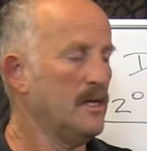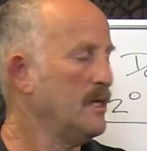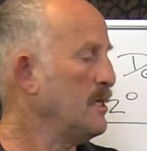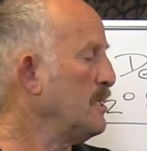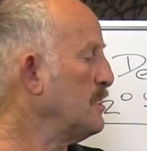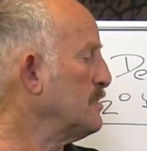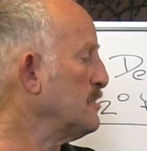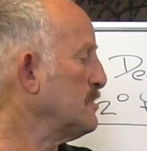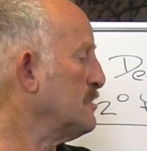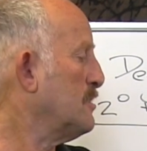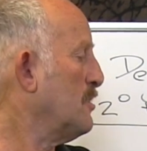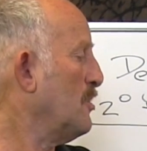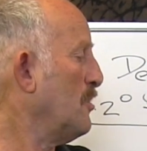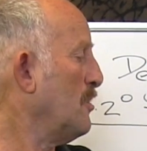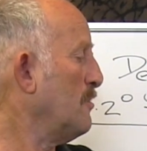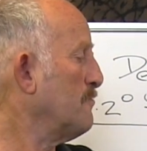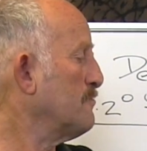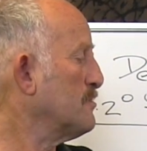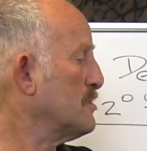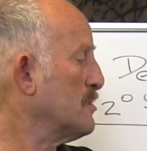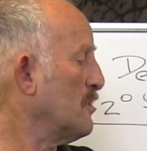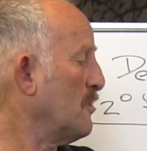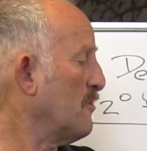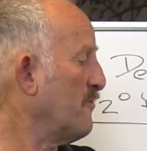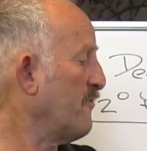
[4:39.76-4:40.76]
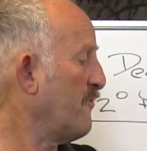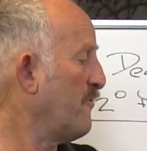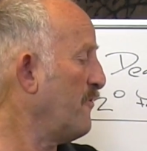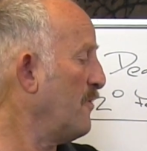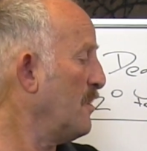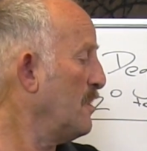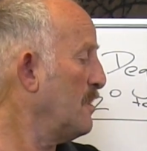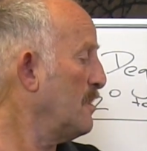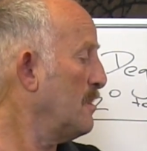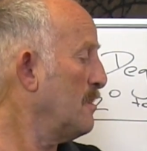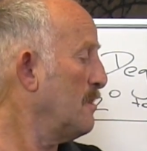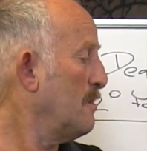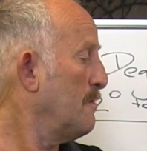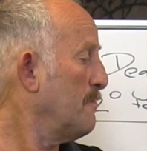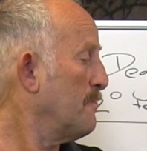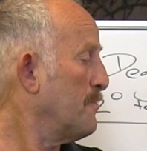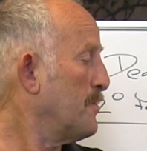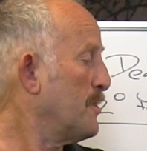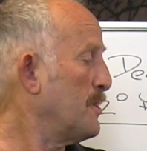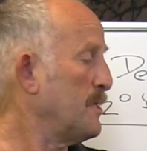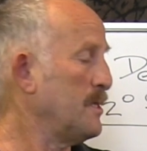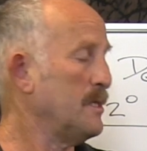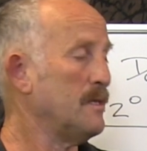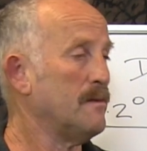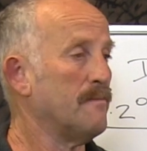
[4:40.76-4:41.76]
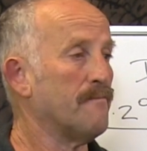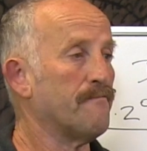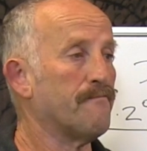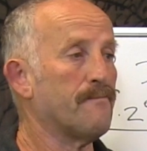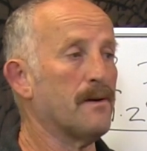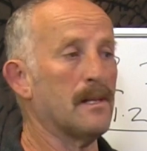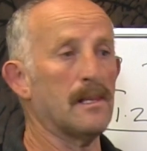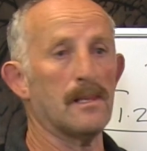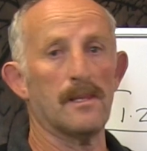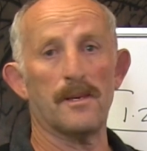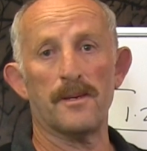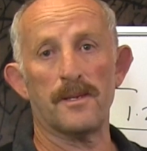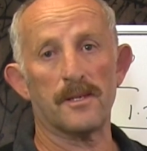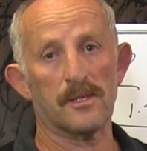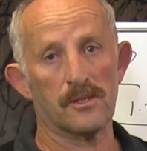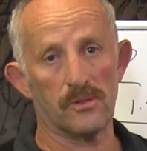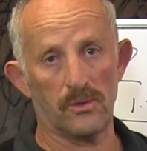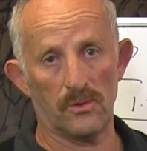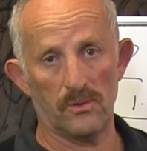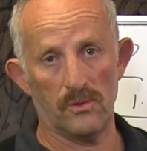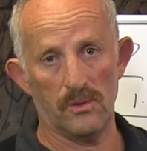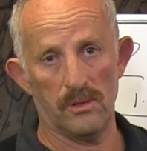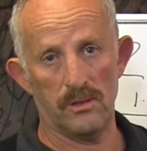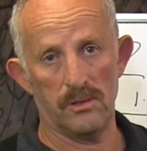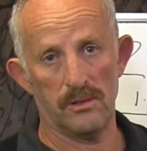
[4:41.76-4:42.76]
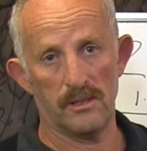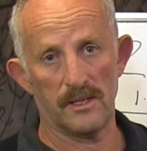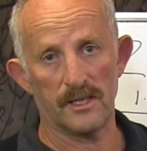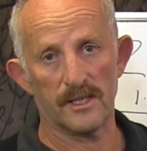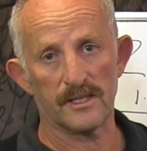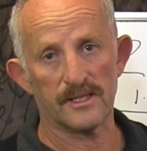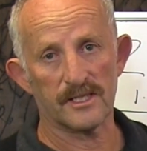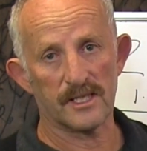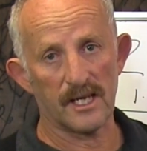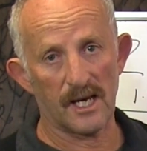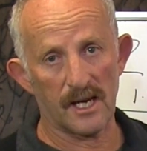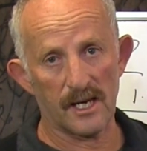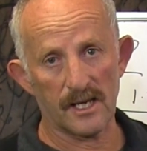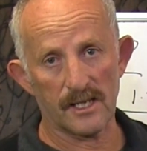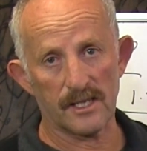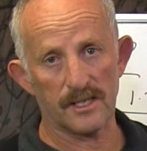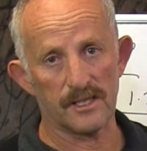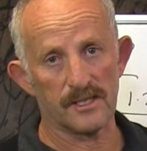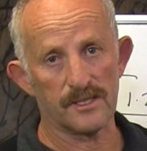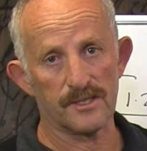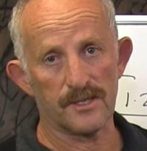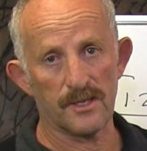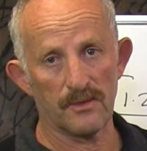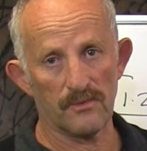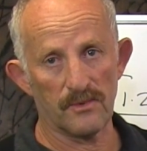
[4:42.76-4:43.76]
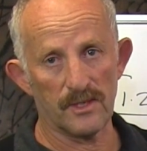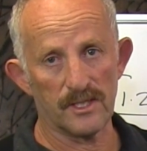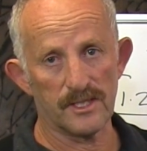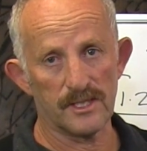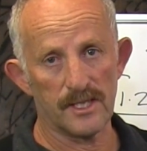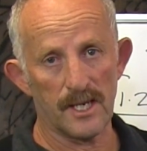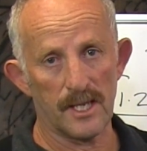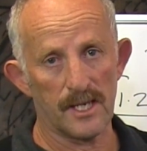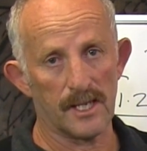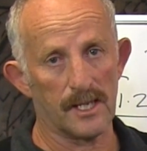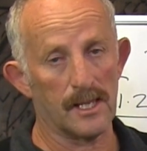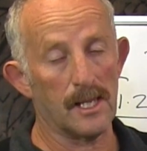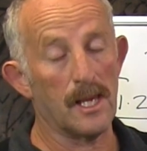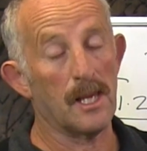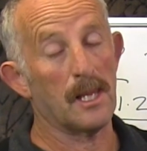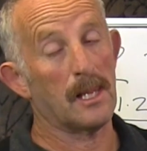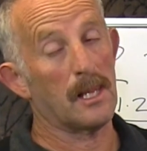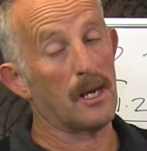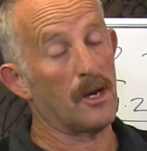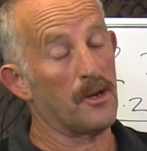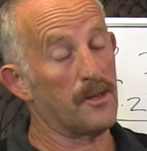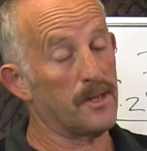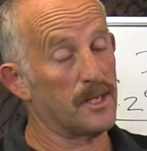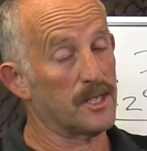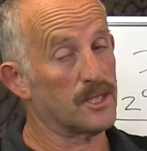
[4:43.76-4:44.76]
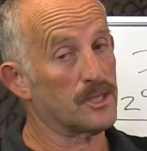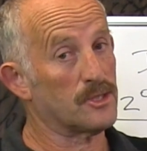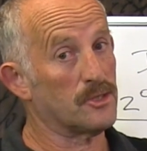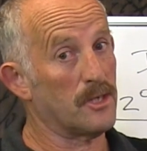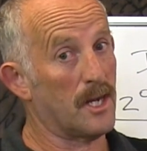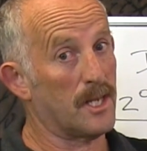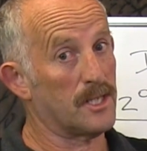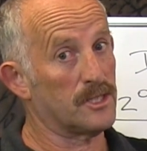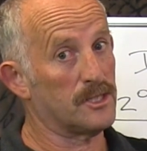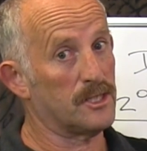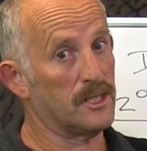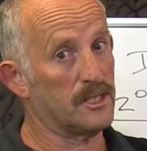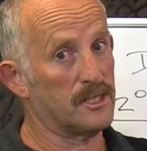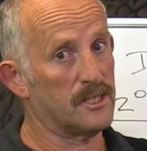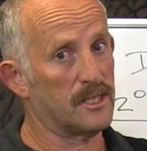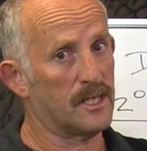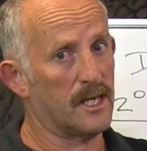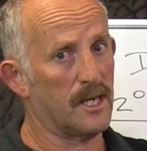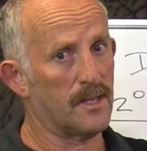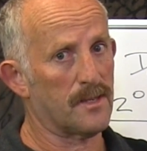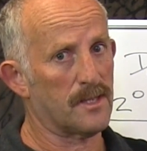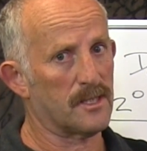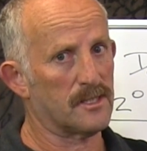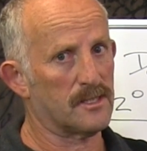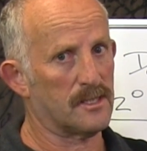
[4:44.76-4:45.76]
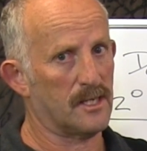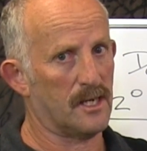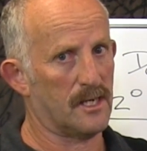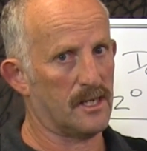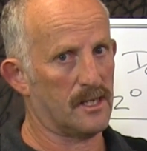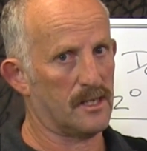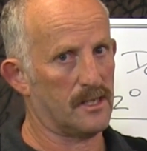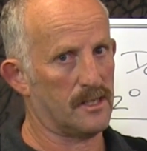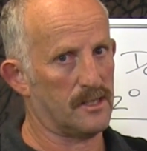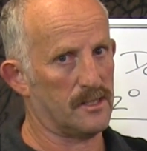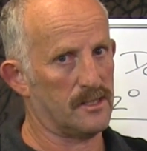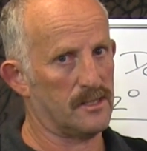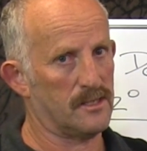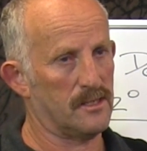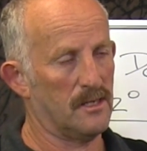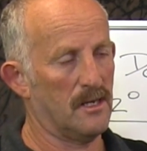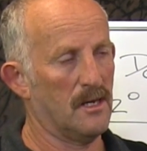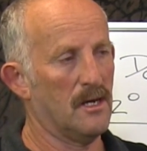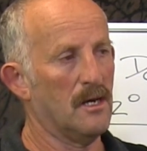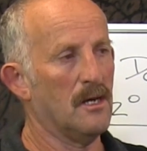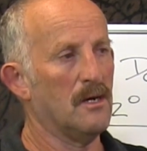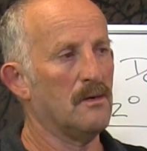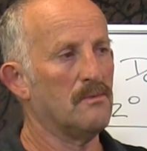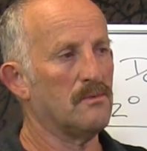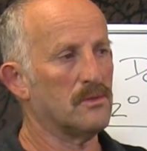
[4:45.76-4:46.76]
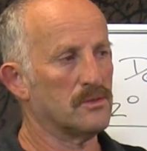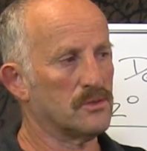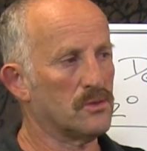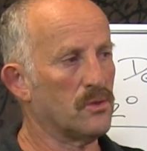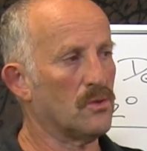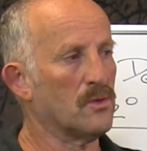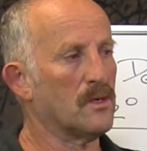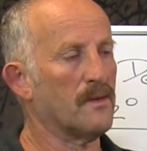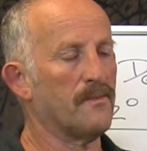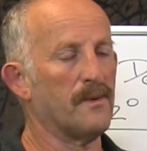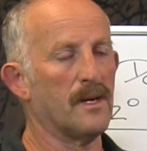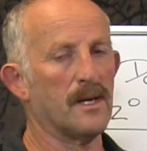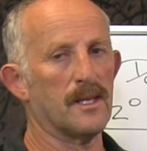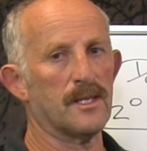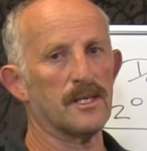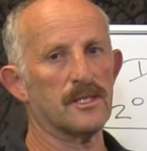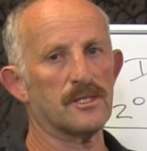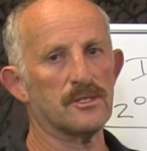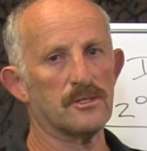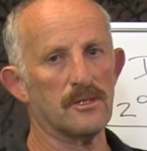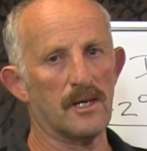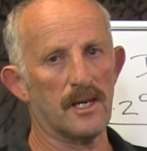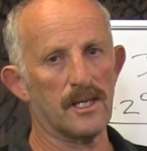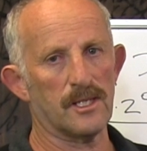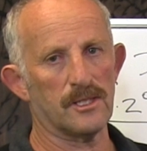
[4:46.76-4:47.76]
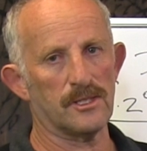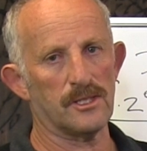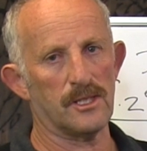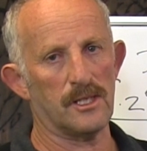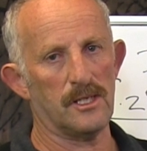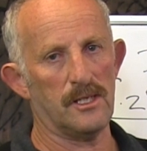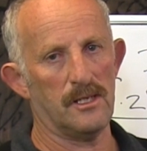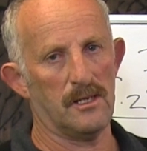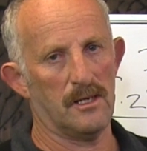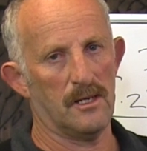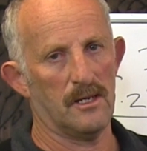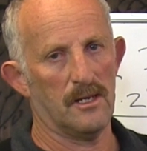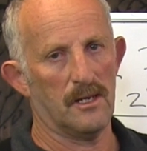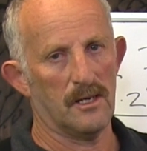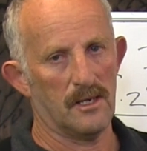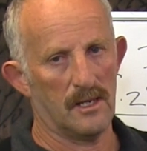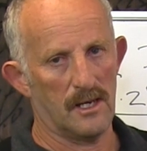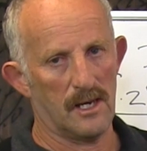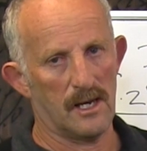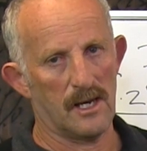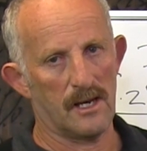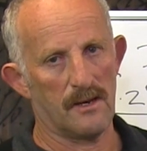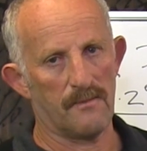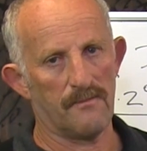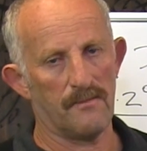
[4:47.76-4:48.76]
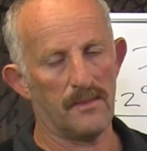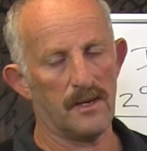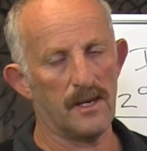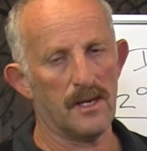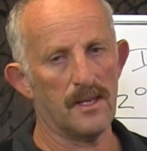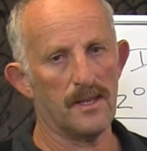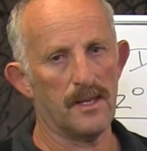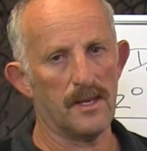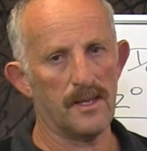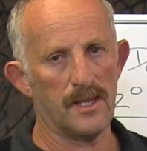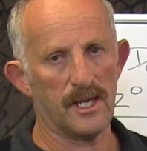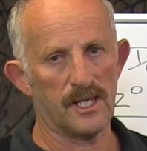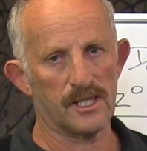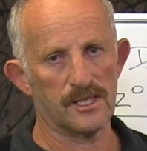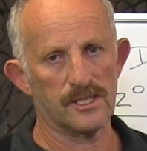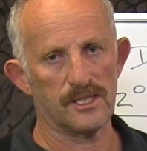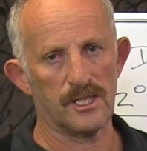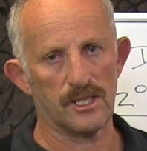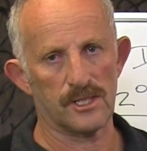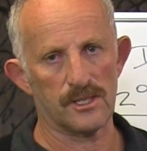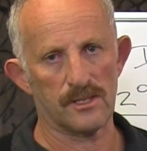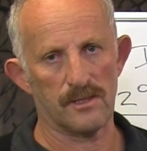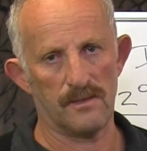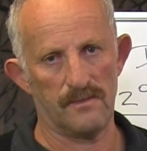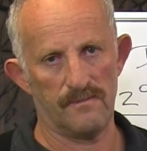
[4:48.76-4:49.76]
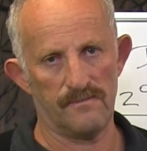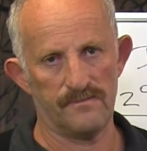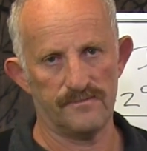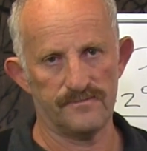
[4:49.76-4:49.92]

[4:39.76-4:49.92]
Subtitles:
in terms of the political targets that we're setting, let alone the strategy to get the targets. We'll talk about the strategy in the next session.